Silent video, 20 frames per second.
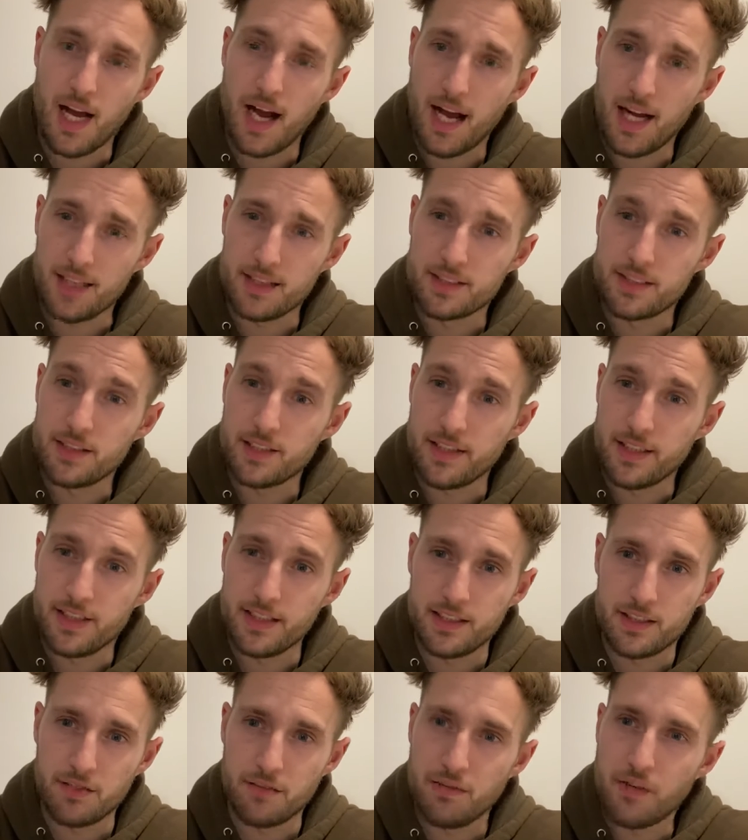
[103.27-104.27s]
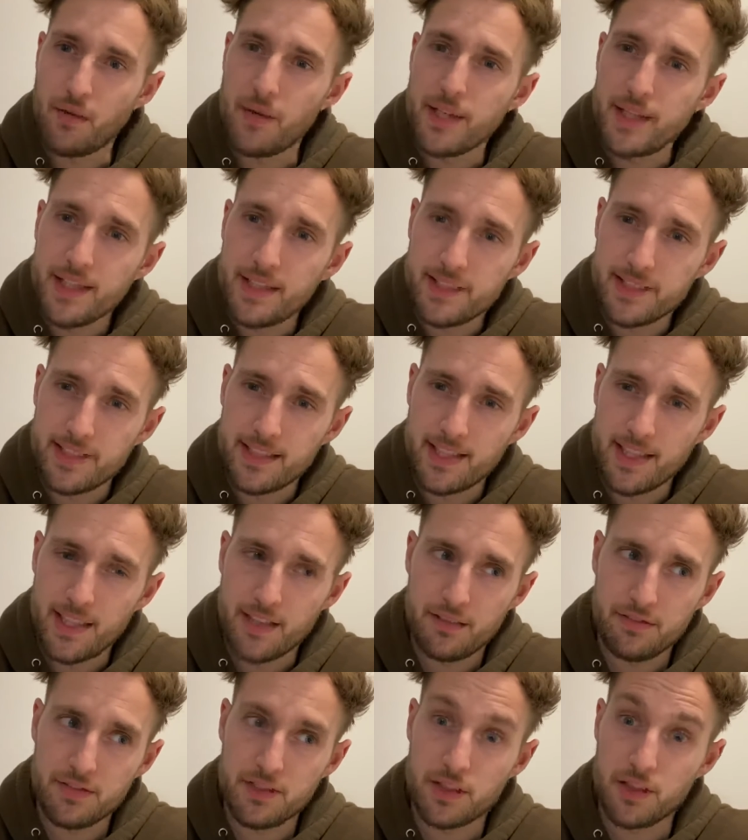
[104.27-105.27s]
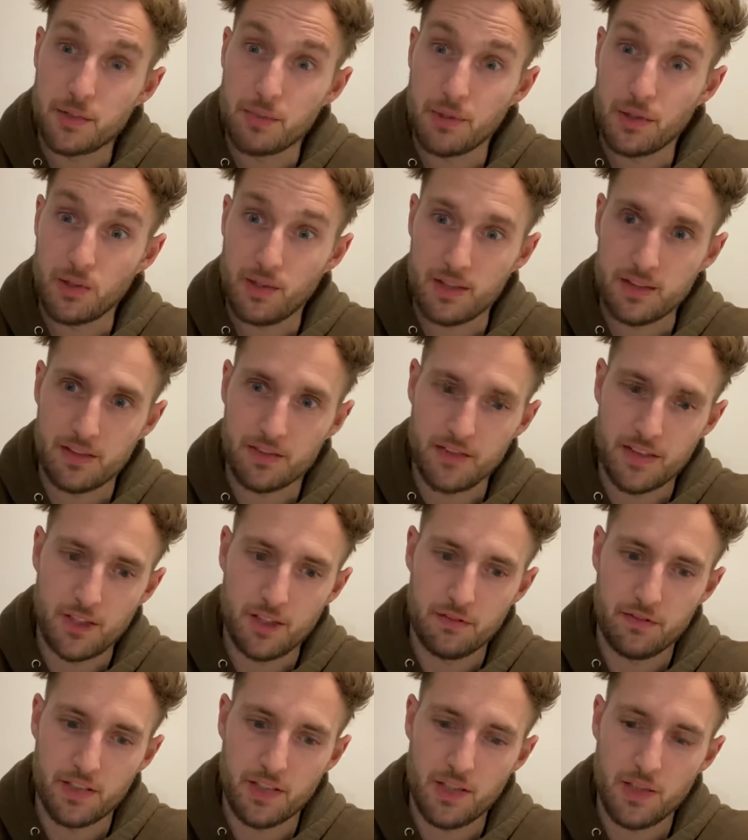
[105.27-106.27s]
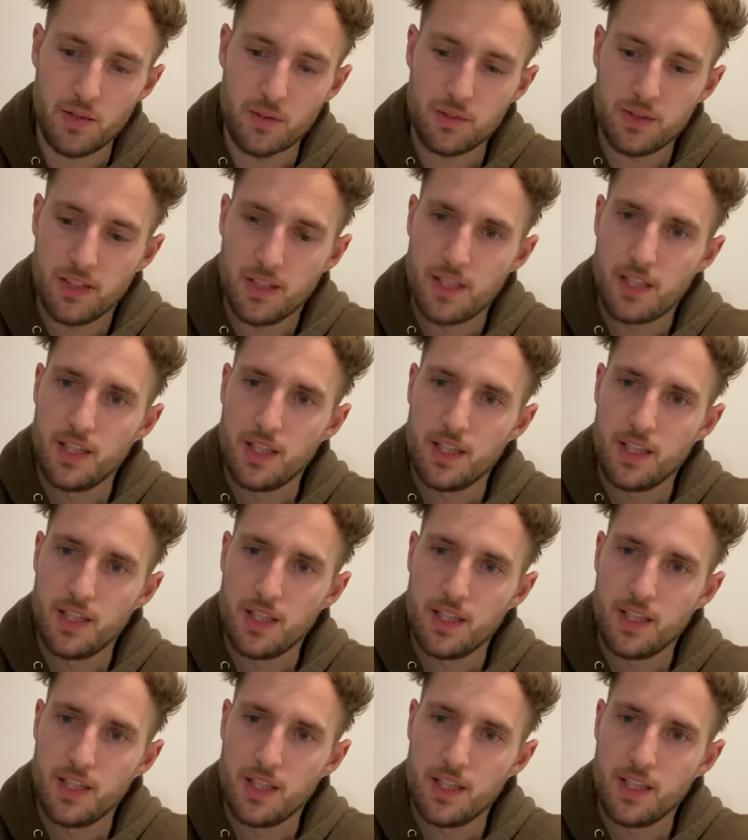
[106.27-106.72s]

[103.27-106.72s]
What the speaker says: And it is a very easy lift to progressively overload.